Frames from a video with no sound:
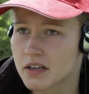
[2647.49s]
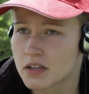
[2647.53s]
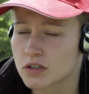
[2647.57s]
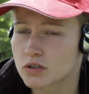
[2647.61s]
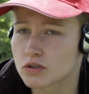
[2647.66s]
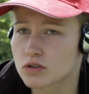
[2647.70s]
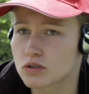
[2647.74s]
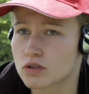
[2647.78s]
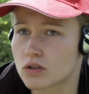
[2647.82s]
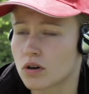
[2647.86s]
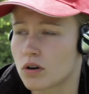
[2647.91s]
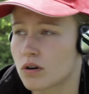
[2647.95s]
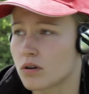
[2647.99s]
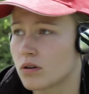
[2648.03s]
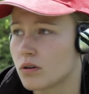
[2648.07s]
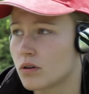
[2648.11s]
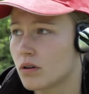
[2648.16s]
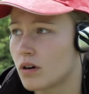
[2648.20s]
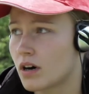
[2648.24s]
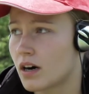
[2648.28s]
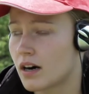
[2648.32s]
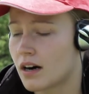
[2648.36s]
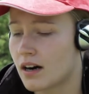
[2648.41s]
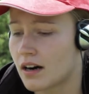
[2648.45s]

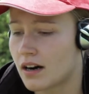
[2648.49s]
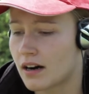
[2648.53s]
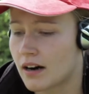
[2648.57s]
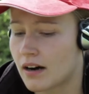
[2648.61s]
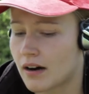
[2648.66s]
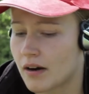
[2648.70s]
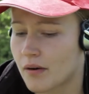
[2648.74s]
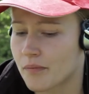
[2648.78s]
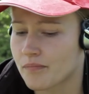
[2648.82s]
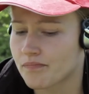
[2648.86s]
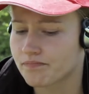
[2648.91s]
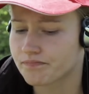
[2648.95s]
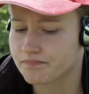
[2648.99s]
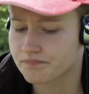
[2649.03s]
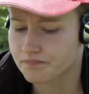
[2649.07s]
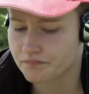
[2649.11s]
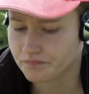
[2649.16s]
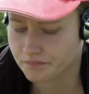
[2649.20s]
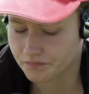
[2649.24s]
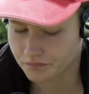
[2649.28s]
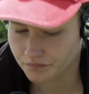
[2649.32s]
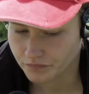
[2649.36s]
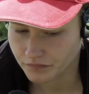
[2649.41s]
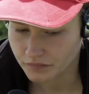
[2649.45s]
So
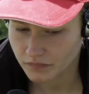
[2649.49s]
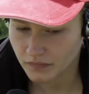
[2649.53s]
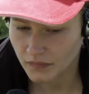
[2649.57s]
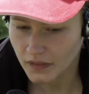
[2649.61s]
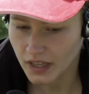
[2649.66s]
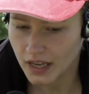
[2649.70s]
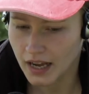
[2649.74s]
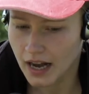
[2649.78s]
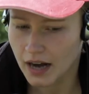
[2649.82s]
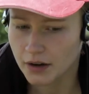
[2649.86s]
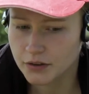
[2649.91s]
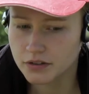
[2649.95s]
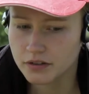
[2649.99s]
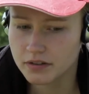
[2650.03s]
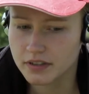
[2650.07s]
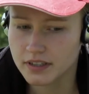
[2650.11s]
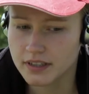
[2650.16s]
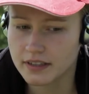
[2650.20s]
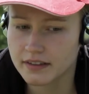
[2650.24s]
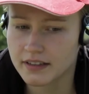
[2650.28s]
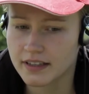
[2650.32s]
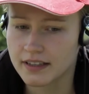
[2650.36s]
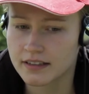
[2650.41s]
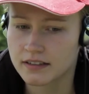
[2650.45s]
how do you
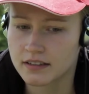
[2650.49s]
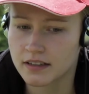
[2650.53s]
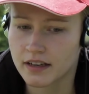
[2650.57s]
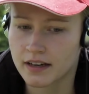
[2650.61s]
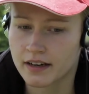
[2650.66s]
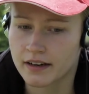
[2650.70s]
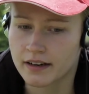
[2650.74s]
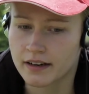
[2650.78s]
think that